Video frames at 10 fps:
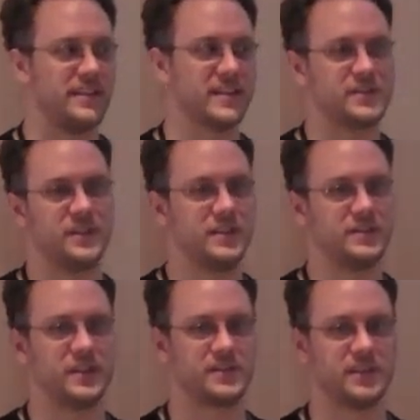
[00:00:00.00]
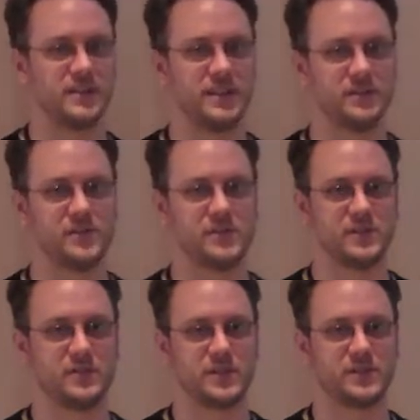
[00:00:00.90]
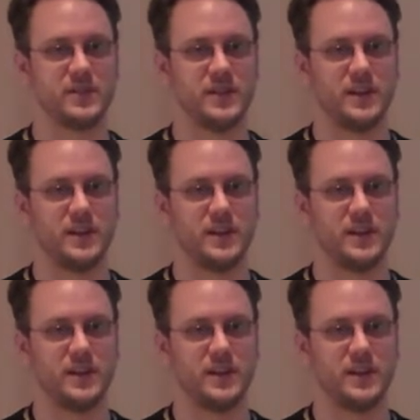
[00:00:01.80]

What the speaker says: that's not interesting. That loses interest.